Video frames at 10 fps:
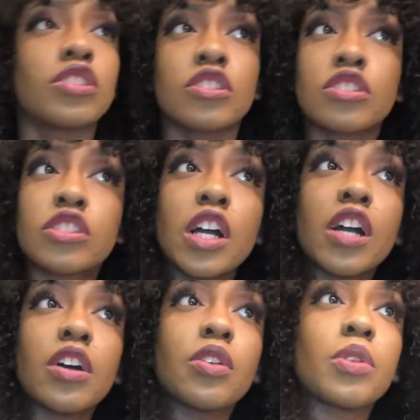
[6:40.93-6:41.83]

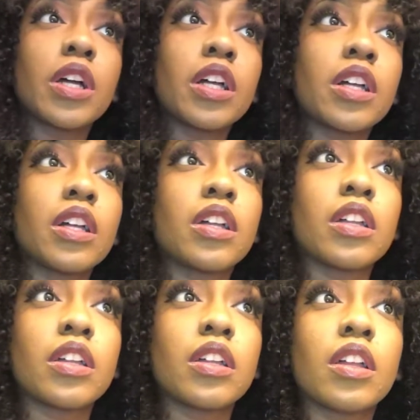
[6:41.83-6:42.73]
So
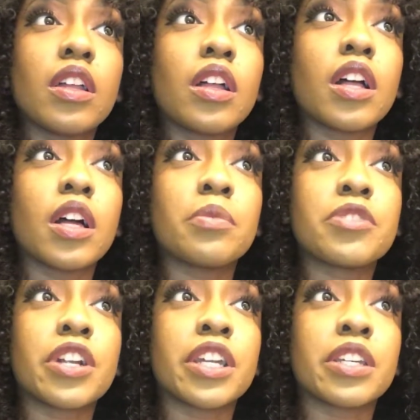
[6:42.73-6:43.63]
I'm
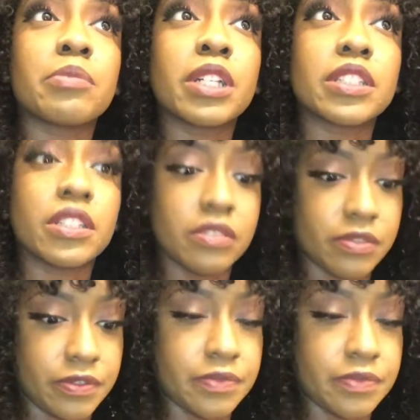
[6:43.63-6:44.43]
trying it myself